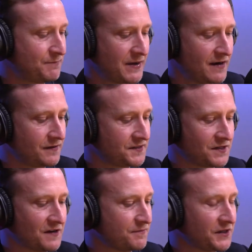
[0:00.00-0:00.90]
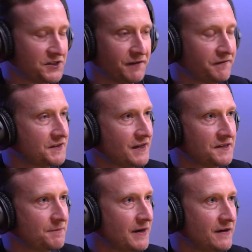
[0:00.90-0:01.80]
been seismic shifts.
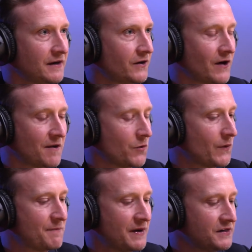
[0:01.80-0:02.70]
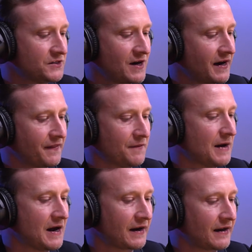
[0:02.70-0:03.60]
It's been incredible. We've been tracking the
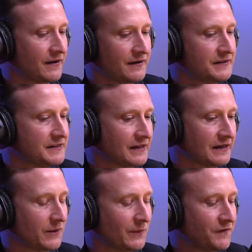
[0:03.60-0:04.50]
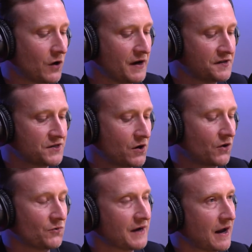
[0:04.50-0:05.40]
market and, uh, and we've got
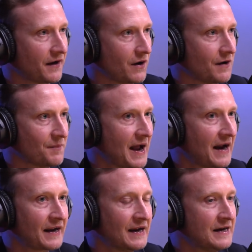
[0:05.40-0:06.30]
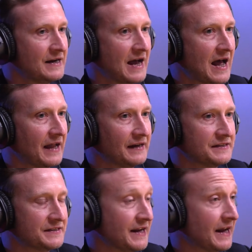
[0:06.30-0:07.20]
historical data going back.
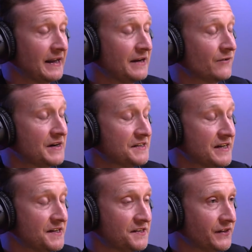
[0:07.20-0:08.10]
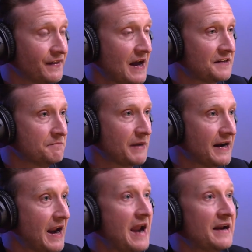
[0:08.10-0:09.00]
And yeah, in recent history, there hasn't
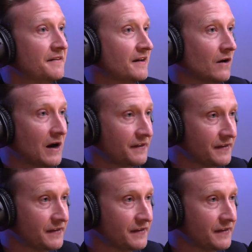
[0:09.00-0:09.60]
been anything like